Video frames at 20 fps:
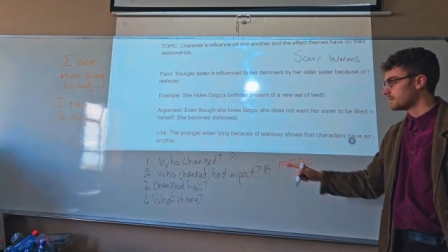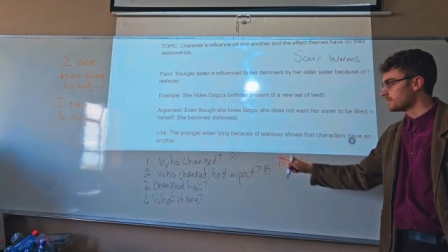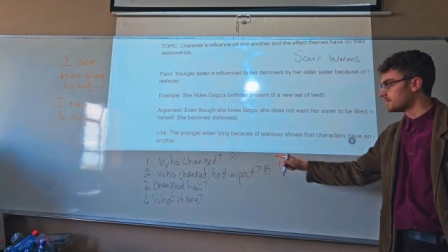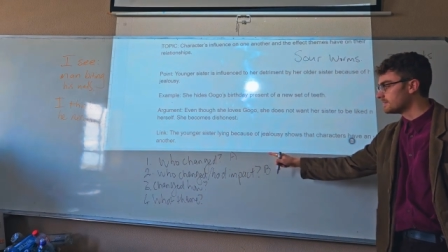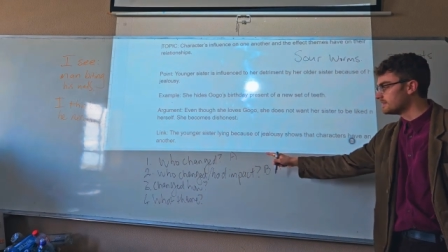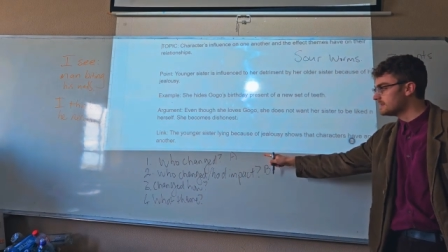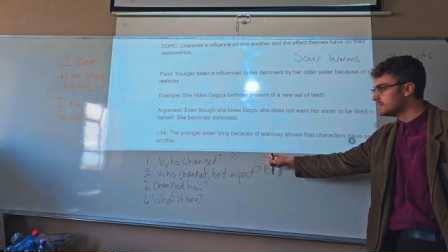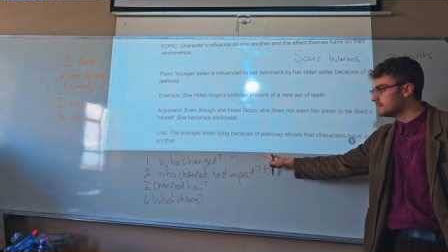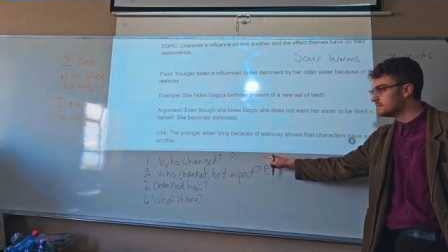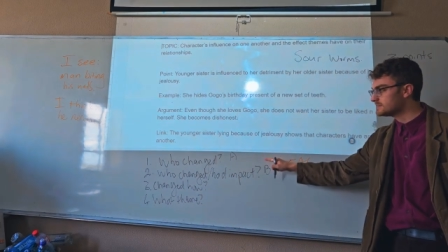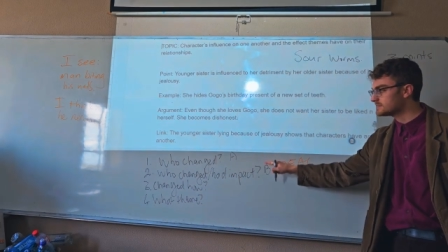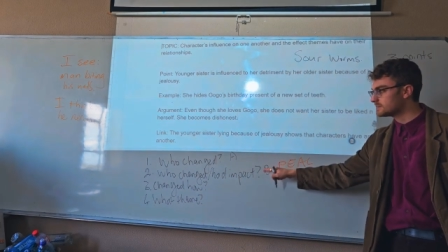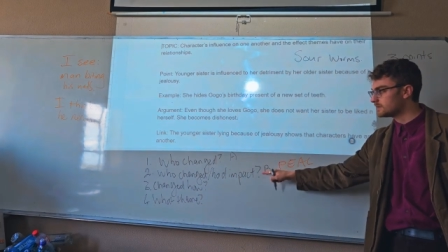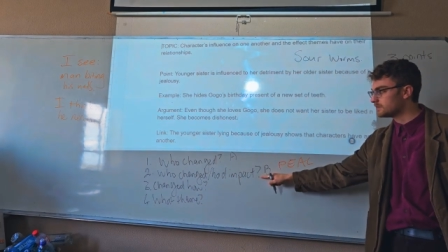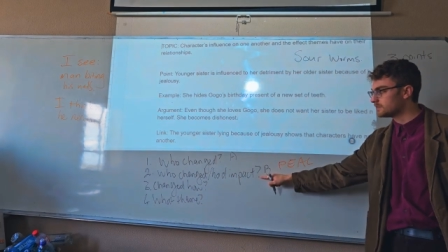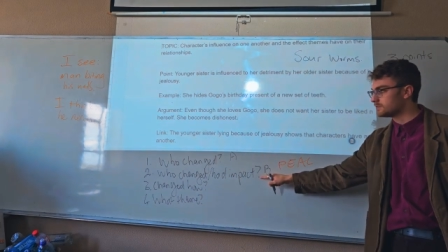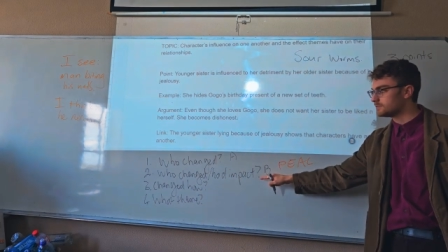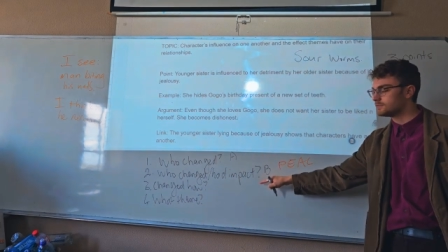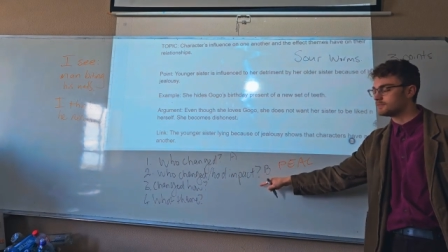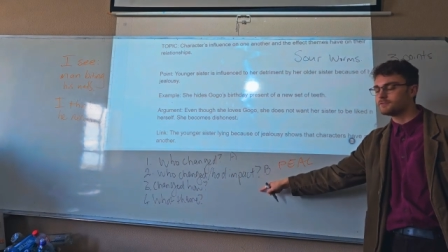These are
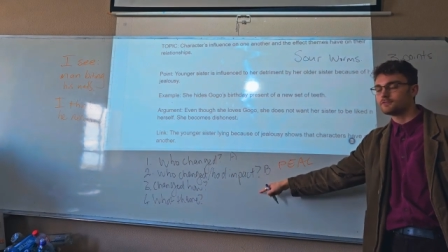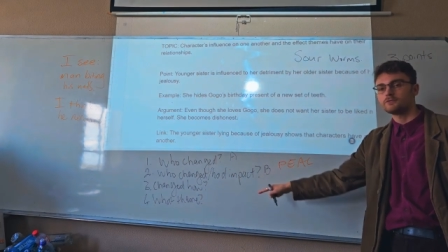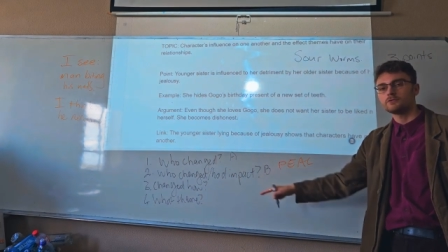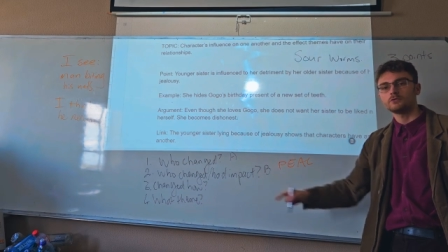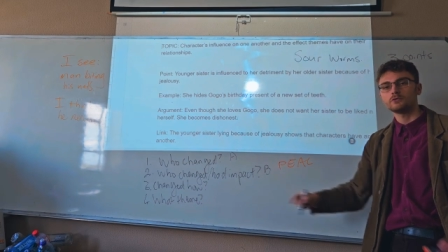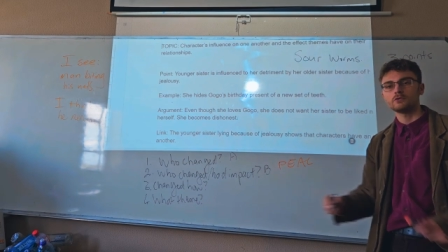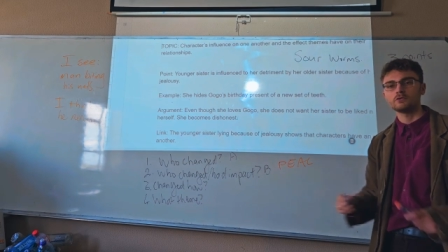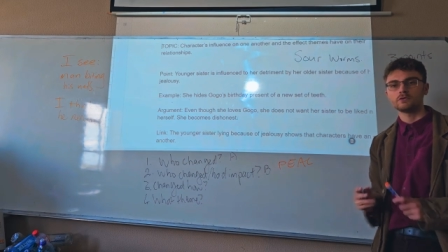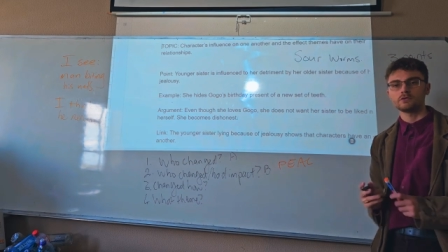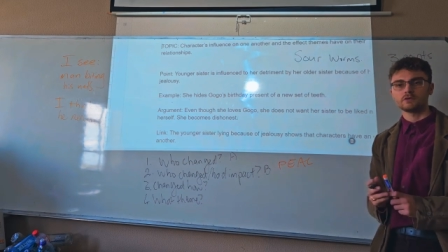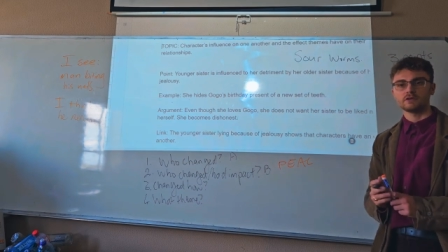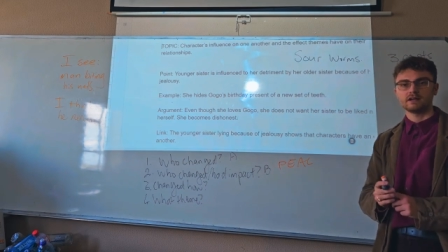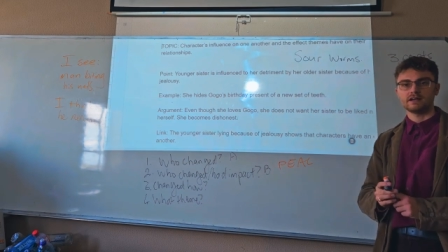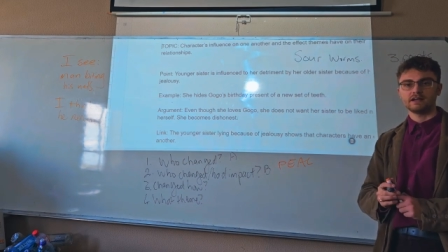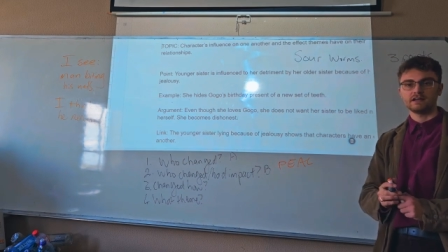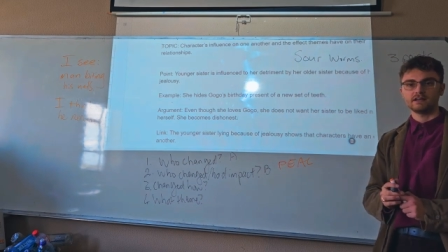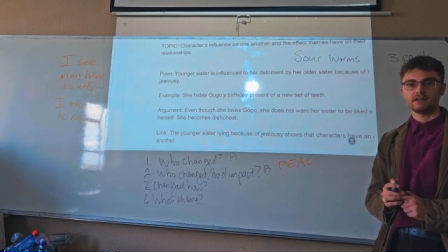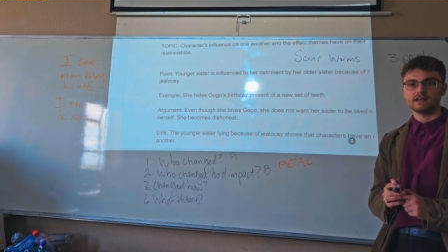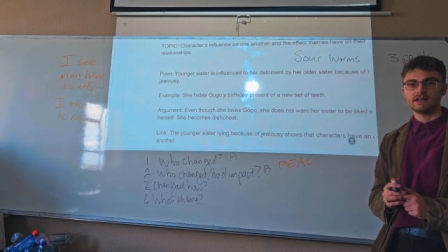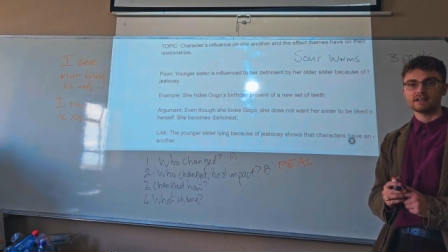the 4
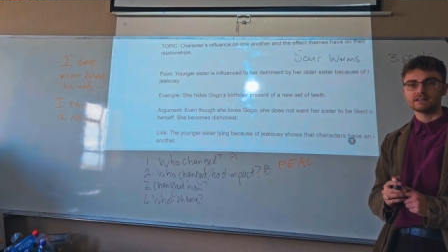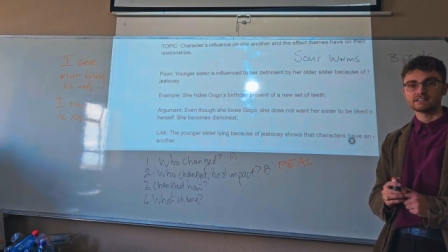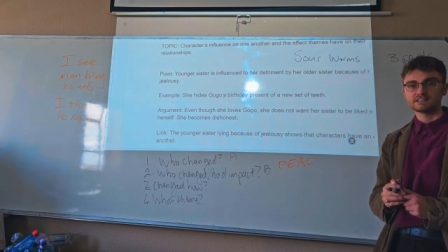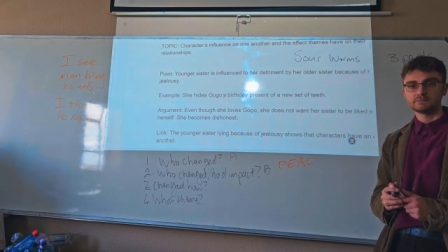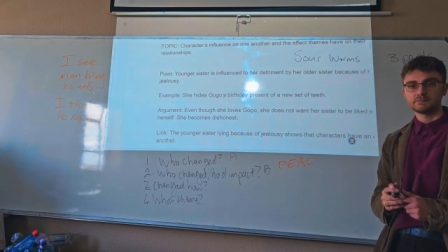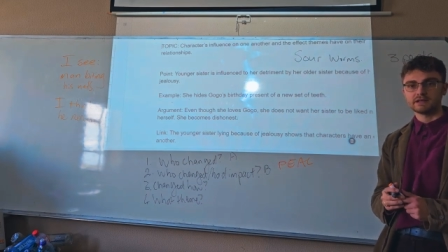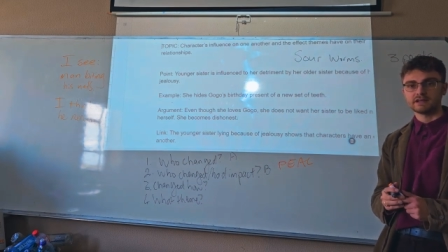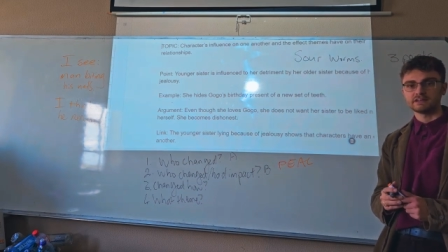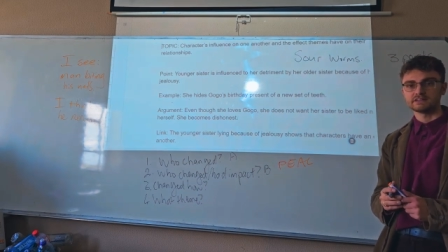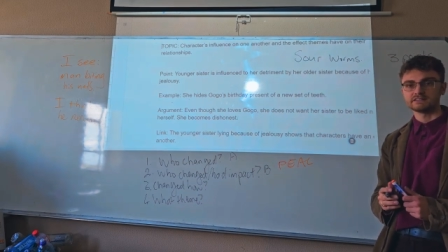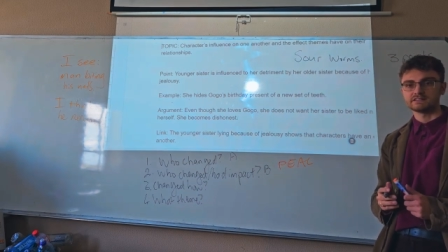aspects